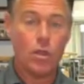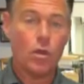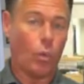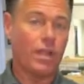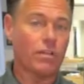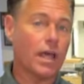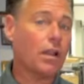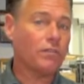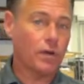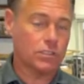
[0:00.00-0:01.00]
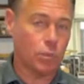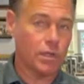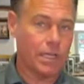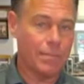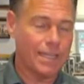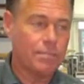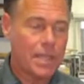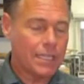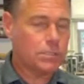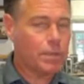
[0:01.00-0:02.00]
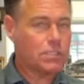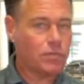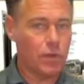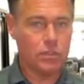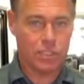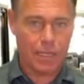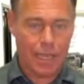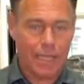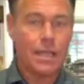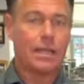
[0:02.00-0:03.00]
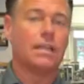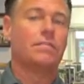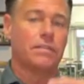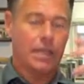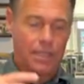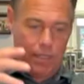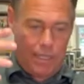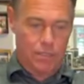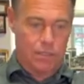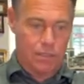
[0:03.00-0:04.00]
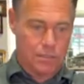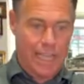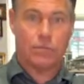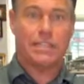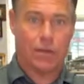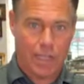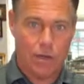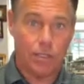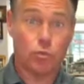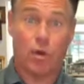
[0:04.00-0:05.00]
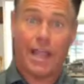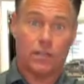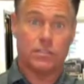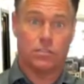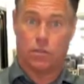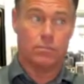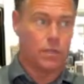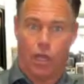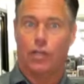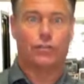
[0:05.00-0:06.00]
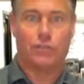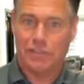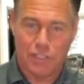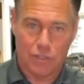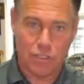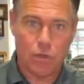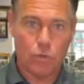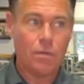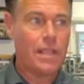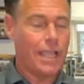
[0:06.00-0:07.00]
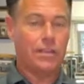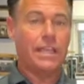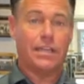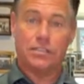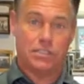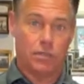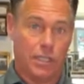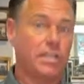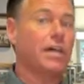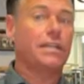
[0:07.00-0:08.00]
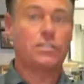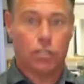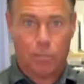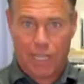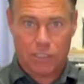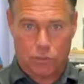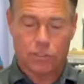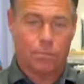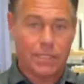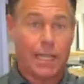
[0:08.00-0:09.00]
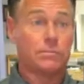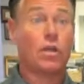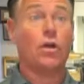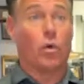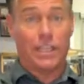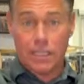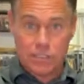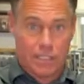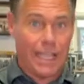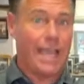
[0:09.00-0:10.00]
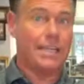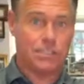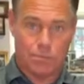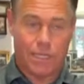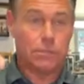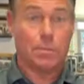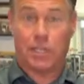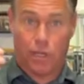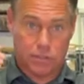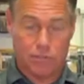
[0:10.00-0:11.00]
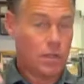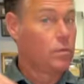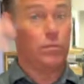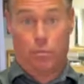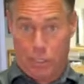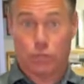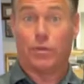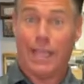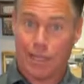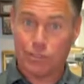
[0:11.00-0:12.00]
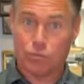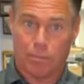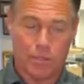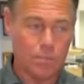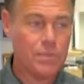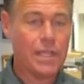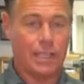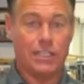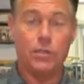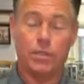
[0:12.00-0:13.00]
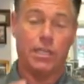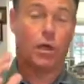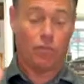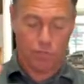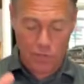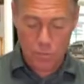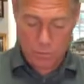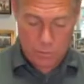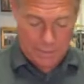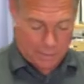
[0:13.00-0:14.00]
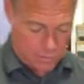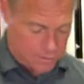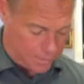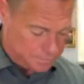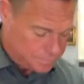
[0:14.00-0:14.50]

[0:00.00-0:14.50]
We have a lot of folks that will come in, especially folks that like live in, in, in the downtown areas where houses are 150 years old, and you can't necessarily cut into the plaster sometimes or get into the attic sometimes because of that's the way the houses were built, and they do what they call floater speakers. Now,